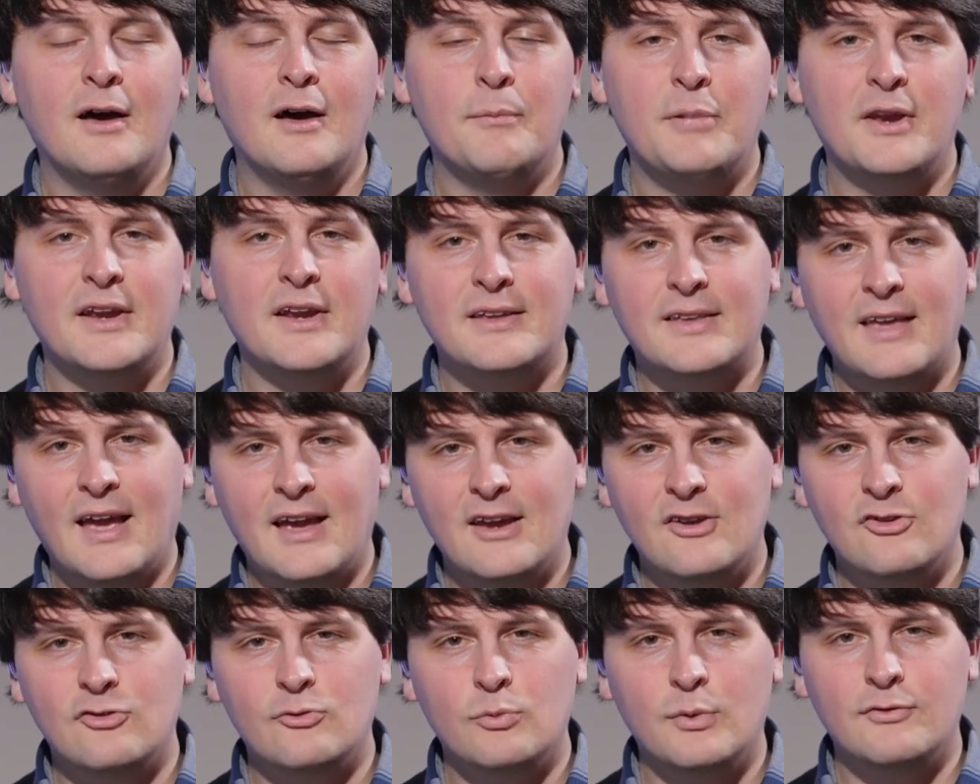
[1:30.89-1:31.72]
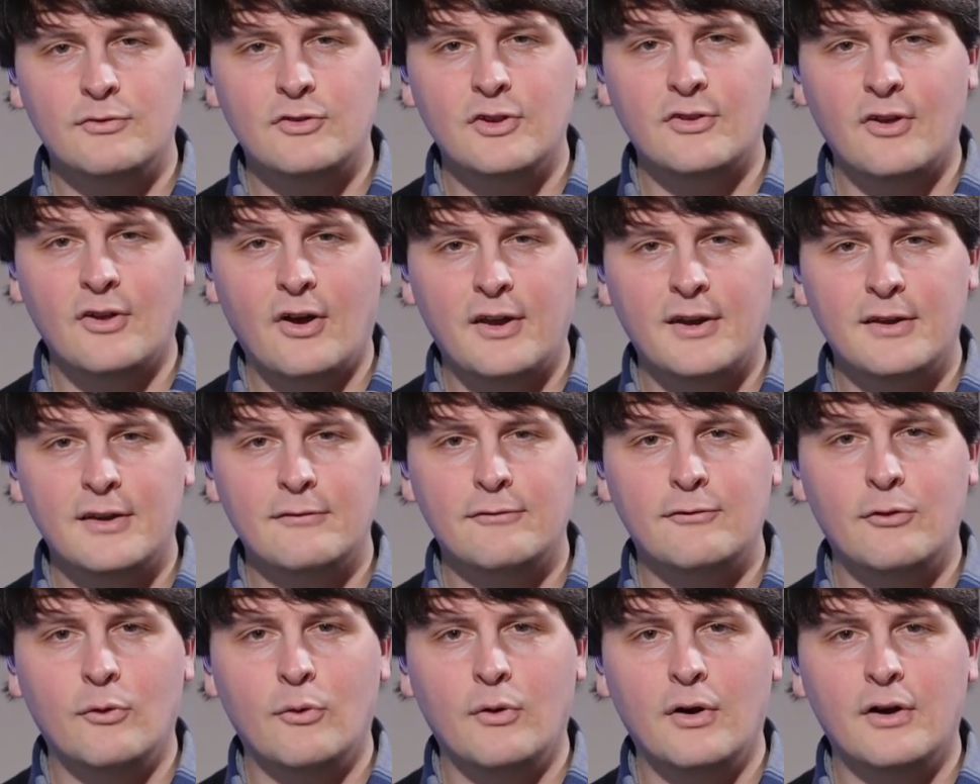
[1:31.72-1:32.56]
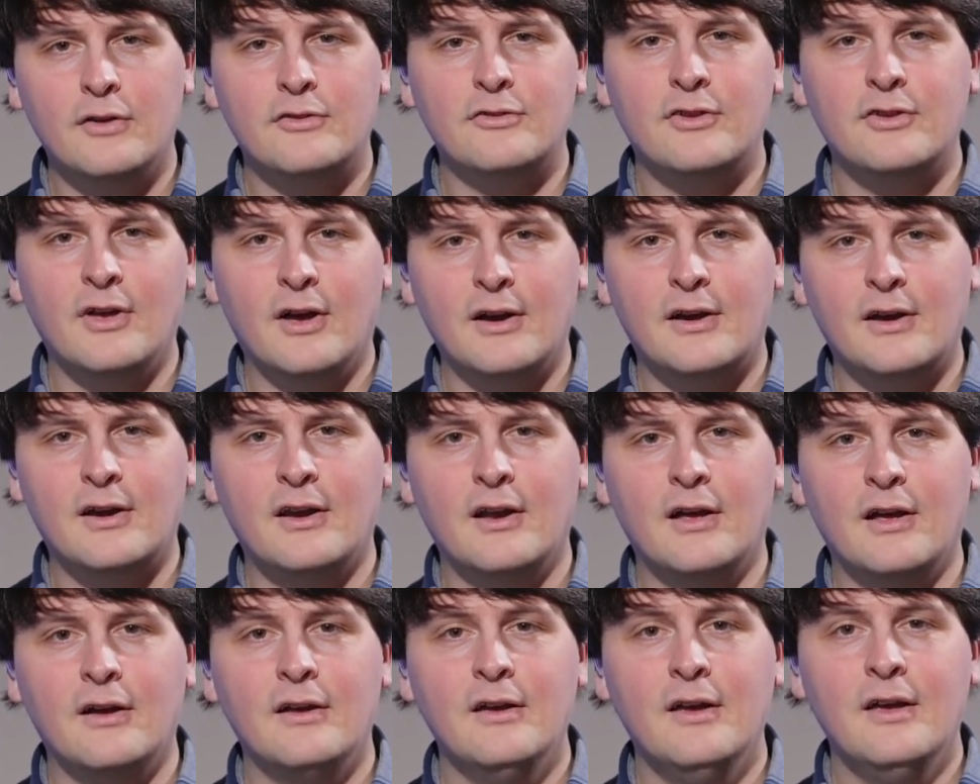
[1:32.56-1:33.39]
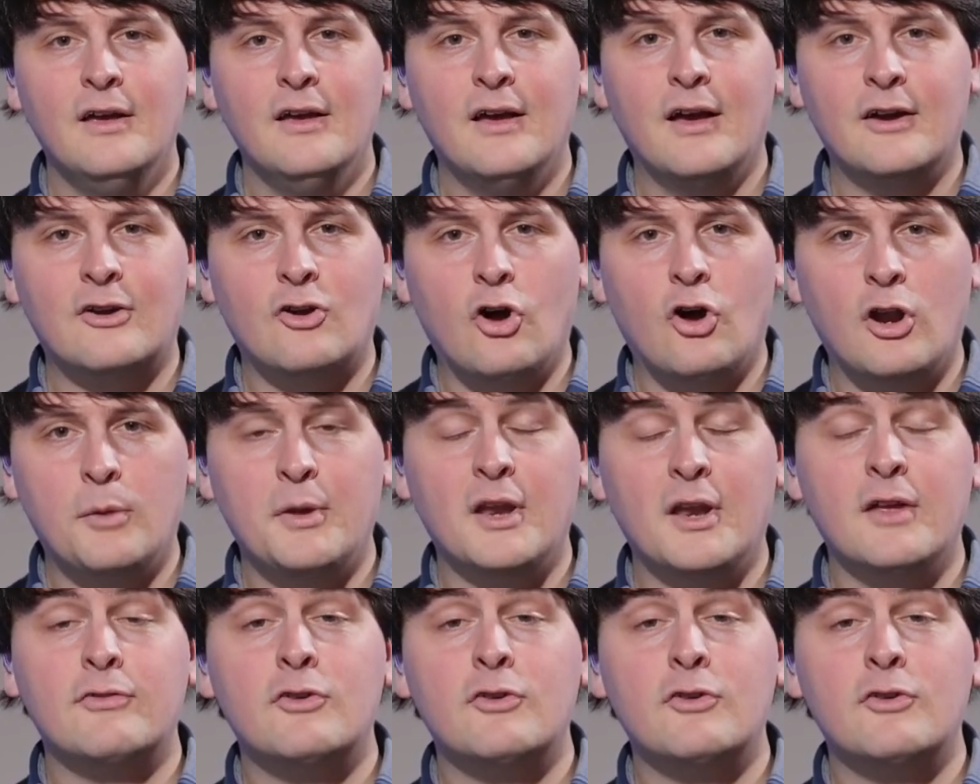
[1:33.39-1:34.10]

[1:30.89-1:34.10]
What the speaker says: been engaged with designing for a circular economy.